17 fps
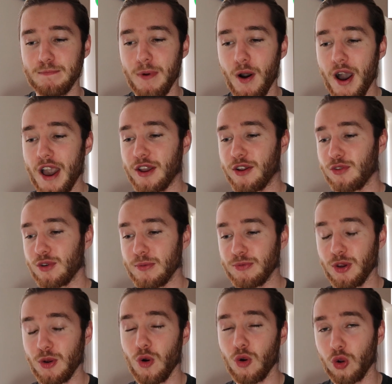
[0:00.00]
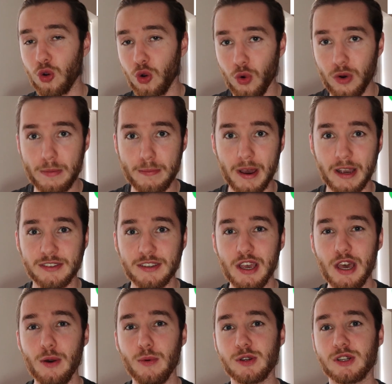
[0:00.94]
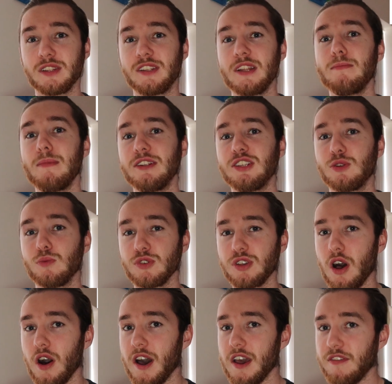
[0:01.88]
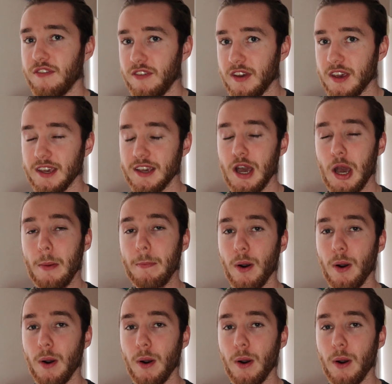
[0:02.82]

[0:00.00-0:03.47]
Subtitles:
buy crypto on Coinbase, which I did mention was higher fee.